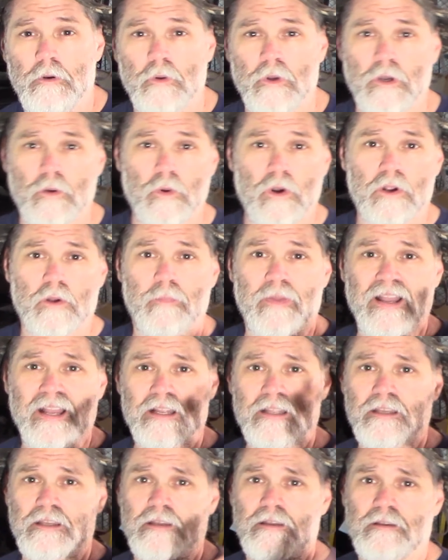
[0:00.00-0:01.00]
Well, welcome
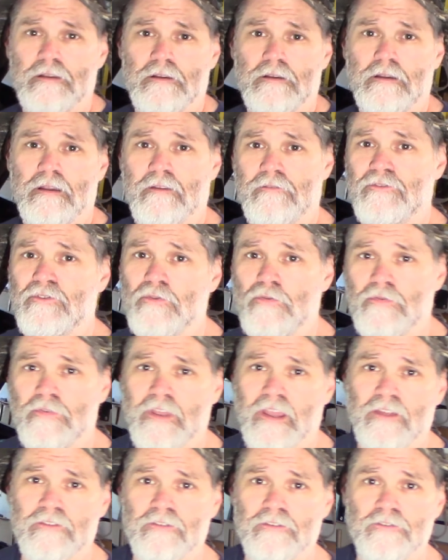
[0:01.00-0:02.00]
back. It's
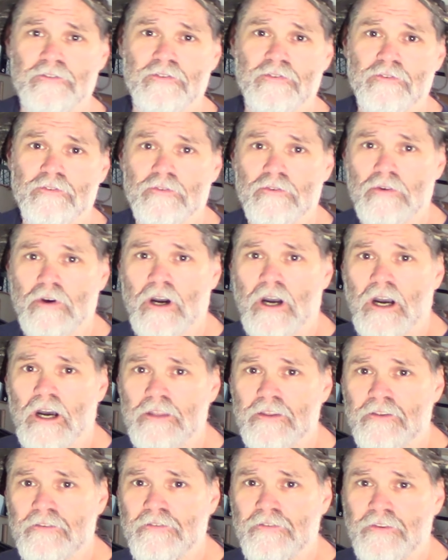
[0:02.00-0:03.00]
2002
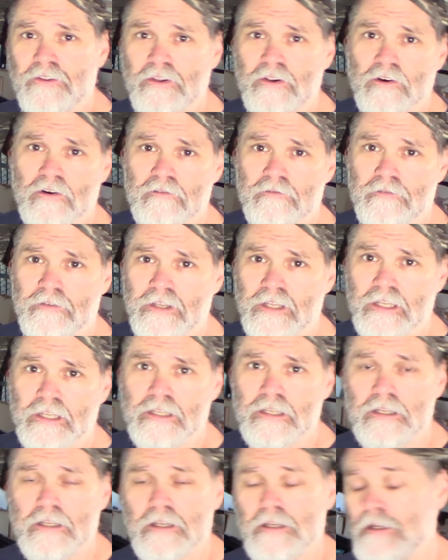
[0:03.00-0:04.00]
Honda
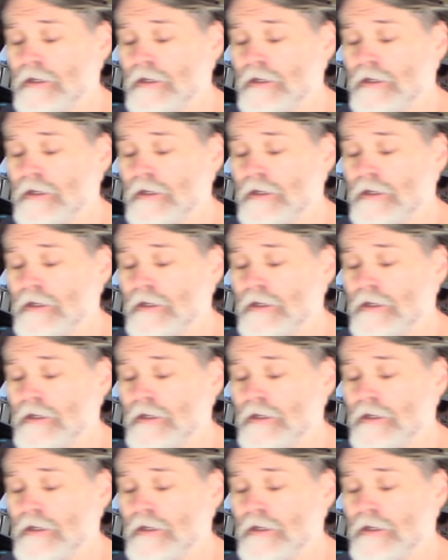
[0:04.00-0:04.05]
CRV.